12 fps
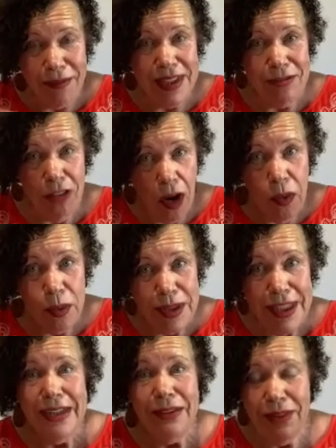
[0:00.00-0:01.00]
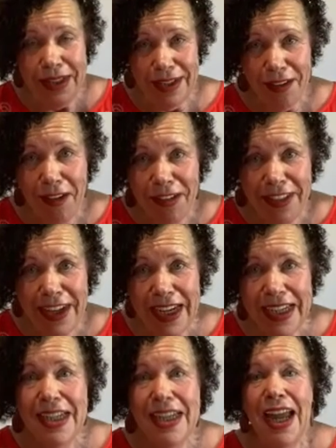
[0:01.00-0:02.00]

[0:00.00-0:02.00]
We wrote, we did our thing.